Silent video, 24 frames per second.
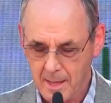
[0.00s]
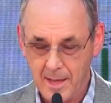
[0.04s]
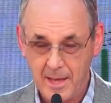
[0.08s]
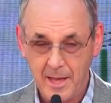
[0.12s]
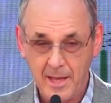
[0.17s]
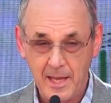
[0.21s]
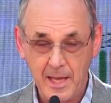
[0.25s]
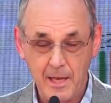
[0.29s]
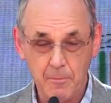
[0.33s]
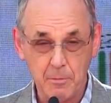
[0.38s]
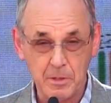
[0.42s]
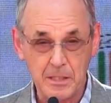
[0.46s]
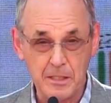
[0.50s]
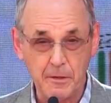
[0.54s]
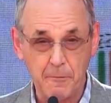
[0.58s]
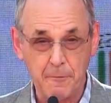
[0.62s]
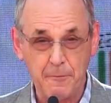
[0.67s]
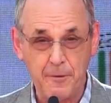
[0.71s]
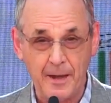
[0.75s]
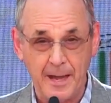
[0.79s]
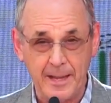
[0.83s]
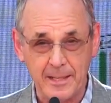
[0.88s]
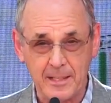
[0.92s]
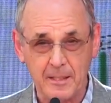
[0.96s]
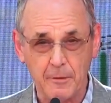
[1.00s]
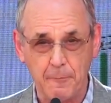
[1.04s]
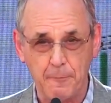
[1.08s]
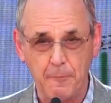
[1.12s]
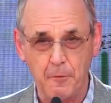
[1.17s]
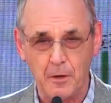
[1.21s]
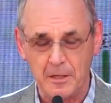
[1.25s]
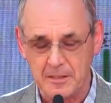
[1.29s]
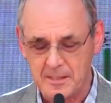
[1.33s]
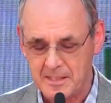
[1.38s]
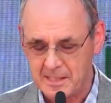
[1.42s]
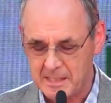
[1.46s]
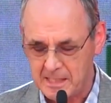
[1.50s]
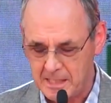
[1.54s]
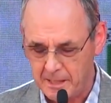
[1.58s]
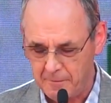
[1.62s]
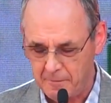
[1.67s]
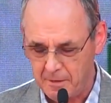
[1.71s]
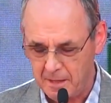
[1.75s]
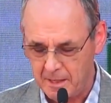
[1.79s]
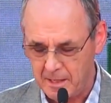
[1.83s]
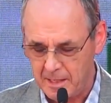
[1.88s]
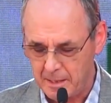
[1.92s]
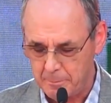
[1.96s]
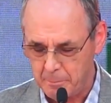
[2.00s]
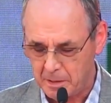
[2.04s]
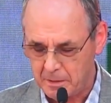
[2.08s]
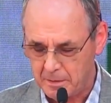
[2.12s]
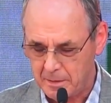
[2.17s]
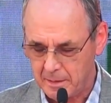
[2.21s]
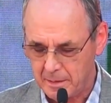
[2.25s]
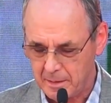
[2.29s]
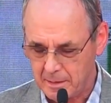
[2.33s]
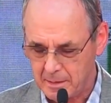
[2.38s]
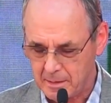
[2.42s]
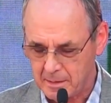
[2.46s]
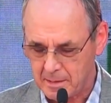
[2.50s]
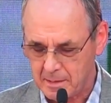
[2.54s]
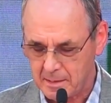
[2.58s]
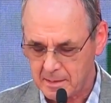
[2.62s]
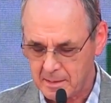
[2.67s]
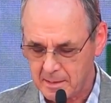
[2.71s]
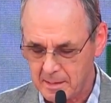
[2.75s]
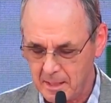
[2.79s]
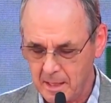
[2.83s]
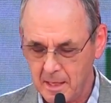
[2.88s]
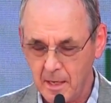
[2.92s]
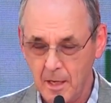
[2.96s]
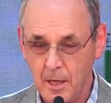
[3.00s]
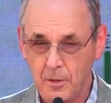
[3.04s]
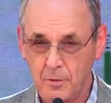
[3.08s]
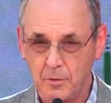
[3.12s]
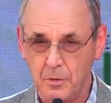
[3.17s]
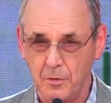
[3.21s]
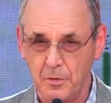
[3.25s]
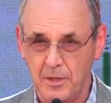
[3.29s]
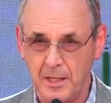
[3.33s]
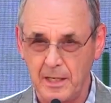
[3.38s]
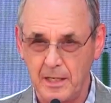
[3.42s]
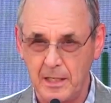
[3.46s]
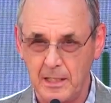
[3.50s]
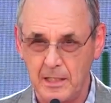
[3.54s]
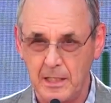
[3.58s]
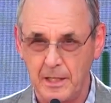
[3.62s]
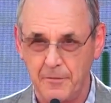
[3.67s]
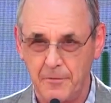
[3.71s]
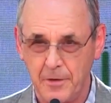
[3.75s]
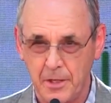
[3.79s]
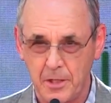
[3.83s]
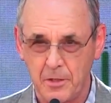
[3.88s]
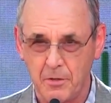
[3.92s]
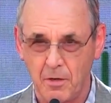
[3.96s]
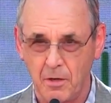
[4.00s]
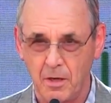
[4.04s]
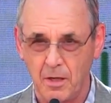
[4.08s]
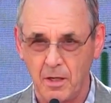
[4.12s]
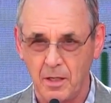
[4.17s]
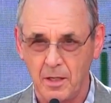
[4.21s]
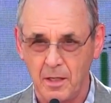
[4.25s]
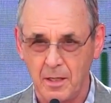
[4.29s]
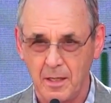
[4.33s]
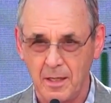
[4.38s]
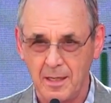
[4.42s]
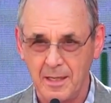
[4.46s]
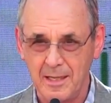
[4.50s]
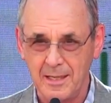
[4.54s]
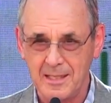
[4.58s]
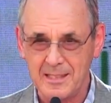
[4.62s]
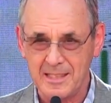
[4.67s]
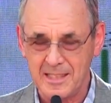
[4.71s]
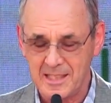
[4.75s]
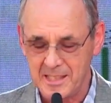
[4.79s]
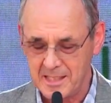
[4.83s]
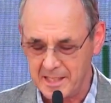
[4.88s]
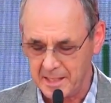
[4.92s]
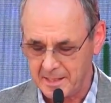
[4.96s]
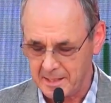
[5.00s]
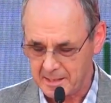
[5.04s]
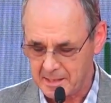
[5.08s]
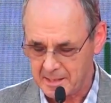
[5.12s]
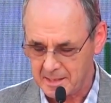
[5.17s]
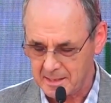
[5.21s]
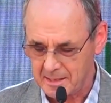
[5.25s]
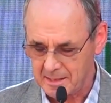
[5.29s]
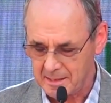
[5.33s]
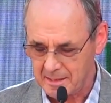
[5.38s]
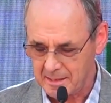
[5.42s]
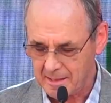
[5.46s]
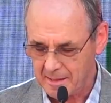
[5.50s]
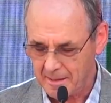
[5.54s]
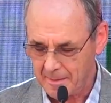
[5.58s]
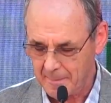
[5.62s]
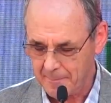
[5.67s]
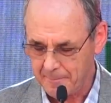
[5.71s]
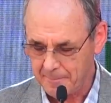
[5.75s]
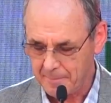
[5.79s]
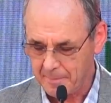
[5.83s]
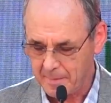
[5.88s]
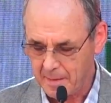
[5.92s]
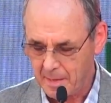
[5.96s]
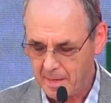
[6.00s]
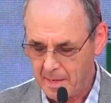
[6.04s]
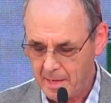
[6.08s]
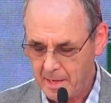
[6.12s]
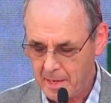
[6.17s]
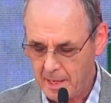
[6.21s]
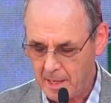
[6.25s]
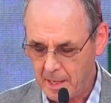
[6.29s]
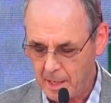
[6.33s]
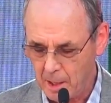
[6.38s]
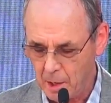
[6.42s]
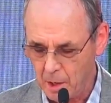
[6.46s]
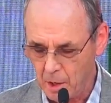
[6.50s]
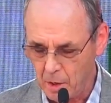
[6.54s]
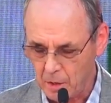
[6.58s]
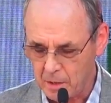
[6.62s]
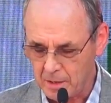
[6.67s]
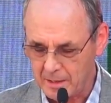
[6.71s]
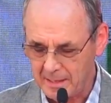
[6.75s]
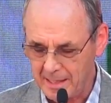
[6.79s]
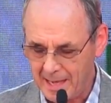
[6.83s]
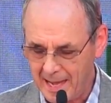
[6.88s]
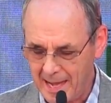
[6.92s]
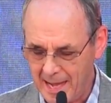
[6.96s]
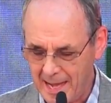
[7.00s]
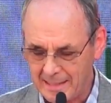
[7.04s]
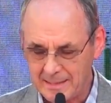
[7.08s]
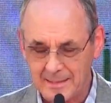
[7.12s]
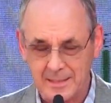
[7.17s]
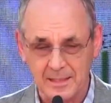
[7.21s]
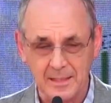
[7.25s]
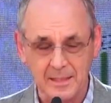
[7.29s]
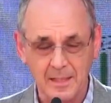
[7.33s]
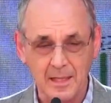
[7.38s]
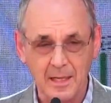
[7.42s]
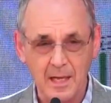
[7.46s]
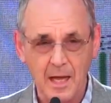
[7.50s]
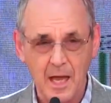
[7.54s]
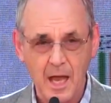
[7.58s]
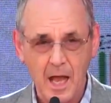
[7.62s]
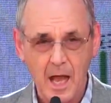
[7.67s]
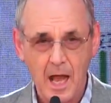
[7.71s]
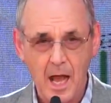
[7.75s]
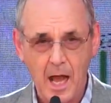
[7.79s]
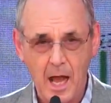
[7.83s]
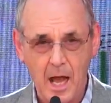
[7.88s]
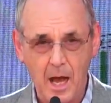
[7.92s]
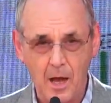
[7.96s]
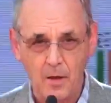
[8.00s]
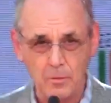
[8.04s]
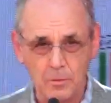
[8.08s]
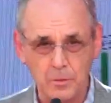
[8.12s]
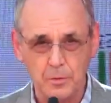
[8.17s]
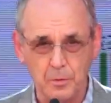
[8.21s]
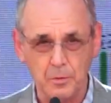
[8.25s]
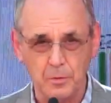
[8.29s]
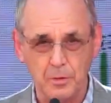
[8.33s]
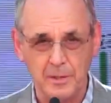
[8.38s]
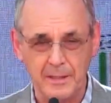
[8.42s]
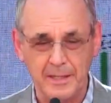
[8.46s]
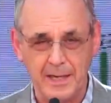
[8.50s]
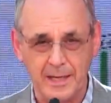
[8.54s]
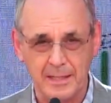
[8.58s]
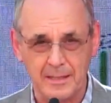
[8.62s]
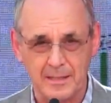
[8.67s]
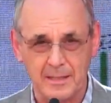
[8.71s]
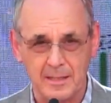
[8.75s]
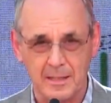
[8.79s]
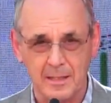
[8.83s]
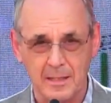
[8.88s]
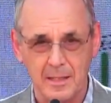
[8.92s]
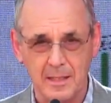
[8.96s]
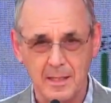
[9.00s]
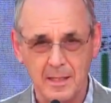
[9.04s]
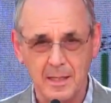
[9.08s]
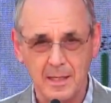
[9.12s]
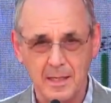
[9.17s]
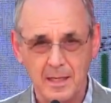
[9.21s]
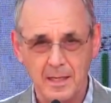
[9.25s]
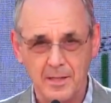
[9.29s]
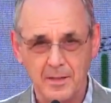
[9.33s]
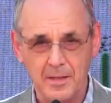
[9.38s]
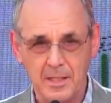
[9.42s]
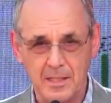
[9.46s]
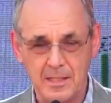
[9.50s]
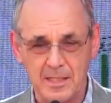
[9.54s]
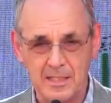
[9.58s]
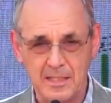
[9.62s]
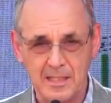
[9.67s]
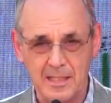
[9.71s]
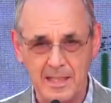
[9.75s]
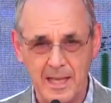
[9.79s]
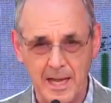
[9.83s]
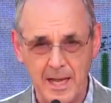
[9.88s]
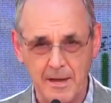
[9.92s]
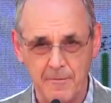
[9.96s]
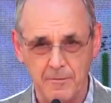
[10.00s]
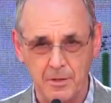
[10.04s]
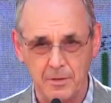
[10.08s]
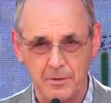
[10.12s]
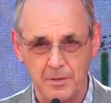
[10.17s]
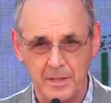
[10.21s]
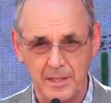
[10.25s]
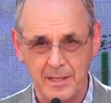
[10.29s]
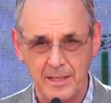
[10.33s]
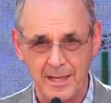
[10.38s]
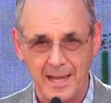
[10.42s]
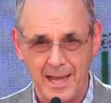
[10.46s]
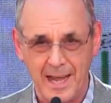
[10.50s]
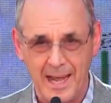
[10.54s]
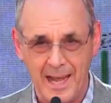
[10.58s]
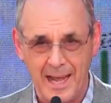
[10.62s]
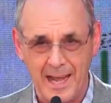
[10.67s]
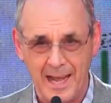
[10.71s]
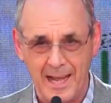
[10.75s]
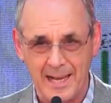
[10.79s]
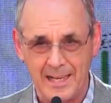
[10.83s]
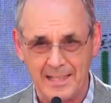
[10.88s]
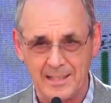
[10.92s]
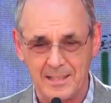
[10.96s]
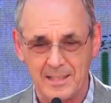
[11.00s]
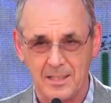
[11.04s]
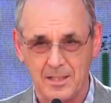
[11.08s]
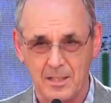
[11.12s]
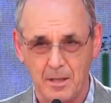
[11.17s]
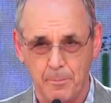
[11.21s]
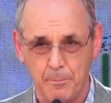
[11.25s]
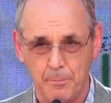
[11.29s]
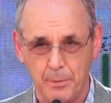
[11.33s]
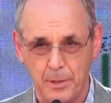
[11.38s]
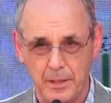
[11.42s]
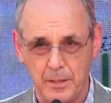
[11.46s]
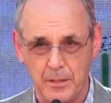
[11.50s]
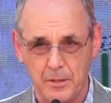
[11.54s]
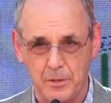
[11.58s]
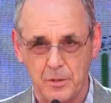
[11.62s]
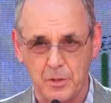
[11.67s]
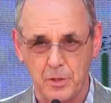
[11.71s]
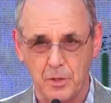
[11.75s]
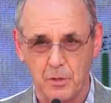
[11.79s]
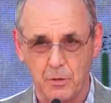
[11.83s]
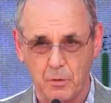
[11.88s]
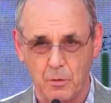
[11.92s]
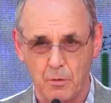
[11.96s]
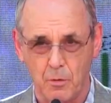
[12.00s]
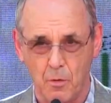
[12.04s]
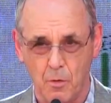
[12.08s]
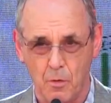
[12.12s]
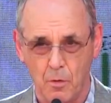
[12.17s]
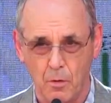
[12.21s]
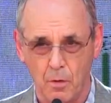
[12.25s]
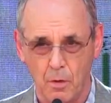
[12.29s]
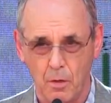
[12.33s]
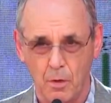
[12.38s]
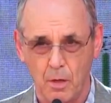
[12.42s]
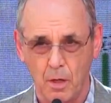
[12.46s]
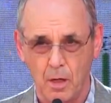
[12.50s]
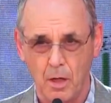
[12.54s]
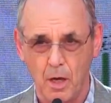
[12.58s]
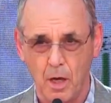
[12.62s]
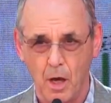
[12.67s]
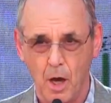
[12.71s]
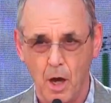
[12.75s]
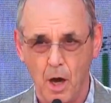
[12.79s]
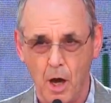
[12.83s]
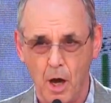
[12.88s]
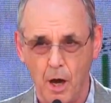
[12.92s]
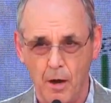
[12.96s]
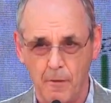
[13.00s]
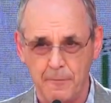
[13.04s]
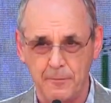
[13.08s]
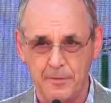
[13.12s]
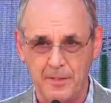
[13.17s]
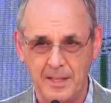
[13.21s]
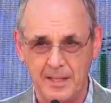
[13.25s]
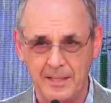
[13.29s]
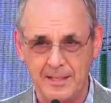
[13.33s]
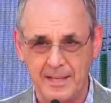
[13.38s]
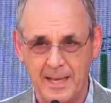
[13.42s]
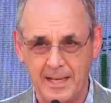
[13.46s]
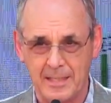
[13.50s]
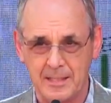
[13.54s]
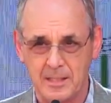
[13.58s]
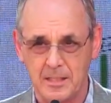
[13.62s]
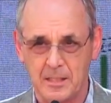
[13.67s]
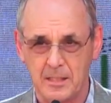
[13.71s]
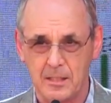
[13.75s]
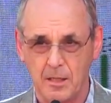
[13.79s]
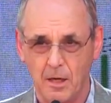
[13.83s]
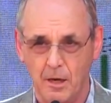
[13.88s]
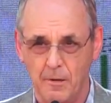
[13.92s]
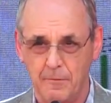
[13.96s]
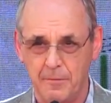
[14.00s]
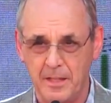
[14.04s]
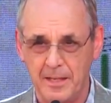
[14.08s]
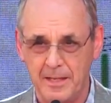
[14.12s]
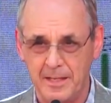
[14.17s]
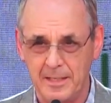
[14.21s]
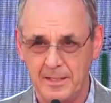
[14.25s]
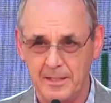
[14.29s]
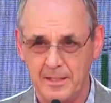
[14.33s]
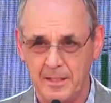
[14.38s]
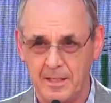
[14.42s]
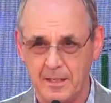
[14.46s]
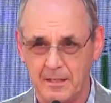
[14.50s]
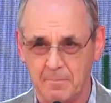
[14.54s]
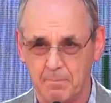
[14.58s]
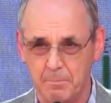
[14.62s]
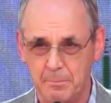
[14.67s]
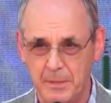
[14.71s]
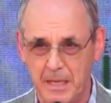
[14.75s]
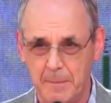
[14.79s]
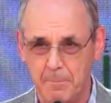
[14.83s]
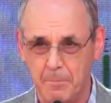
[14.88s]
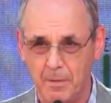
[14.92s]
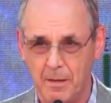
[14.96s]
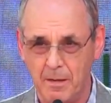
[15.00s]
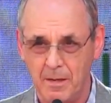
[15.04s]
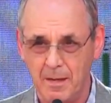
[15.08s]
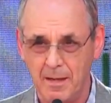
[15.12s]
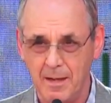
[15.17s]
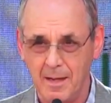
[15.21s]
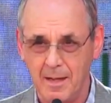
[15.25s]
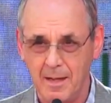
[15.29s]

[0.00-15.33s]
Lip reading: He was a fighter for civil liberties to the individual citizen. He looked at how to get the slavery and the British rule off the necks of the Indian people